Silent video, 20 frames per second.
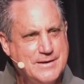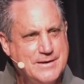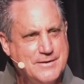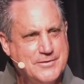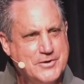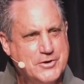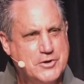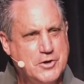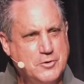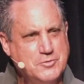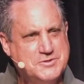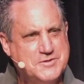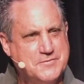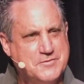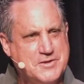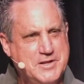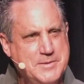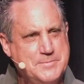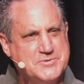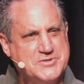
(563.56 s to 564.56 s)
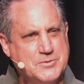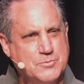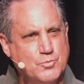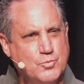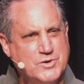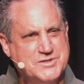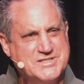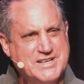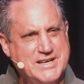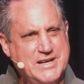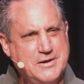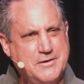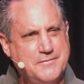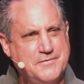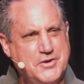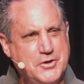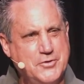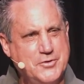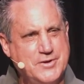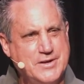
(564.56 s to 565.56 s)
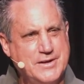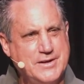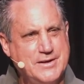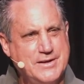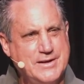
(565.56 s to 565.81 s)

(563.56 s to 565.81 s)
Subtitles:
the coach of Clemson was interviewed,